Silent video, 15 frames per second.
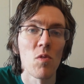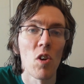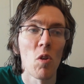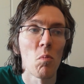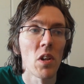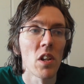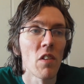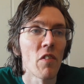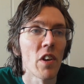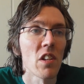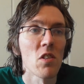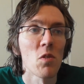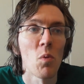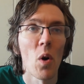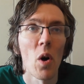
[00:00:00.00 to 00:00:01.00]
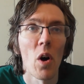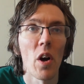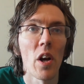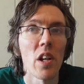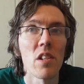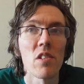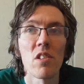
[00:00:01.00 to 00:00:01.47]
from it, and that's
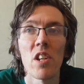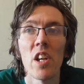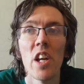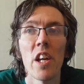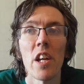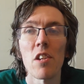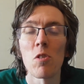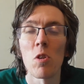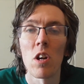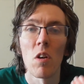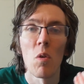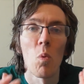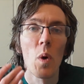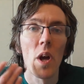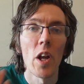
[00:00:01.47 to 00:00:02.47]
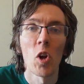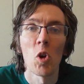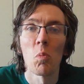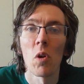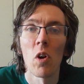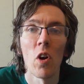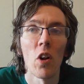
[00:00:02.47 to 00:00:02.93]
why it's sort of a
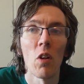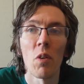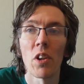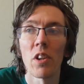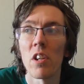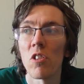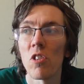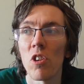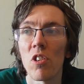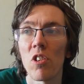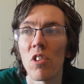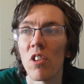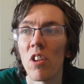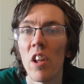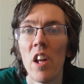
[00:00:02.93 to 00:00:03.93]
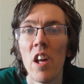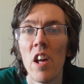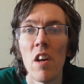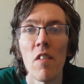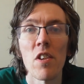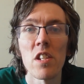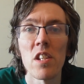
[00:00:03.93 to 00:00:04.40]
wake-up call that it's just
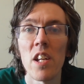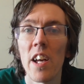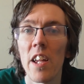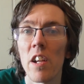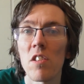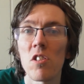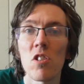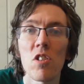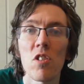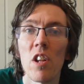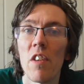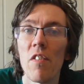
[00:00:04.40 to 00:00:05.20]
this year has